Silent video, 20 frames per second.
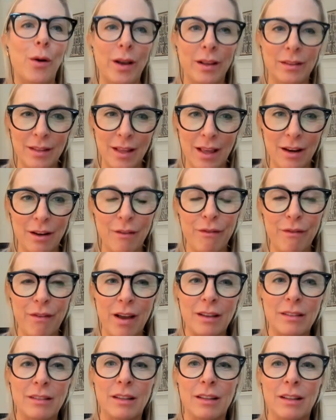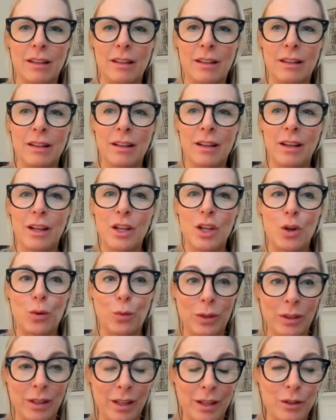has that affected your
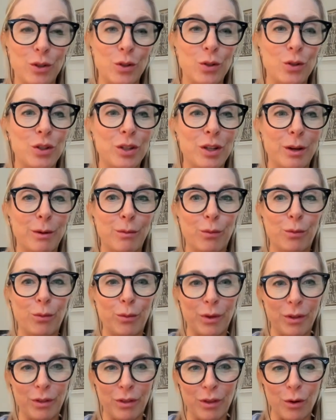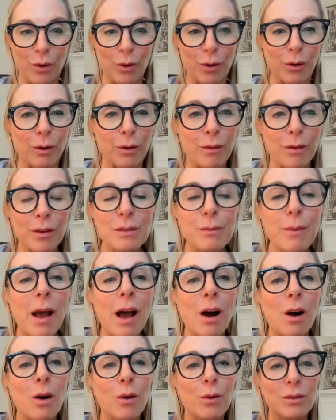relationship with your
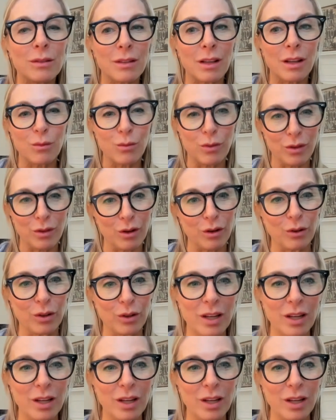spouse and with your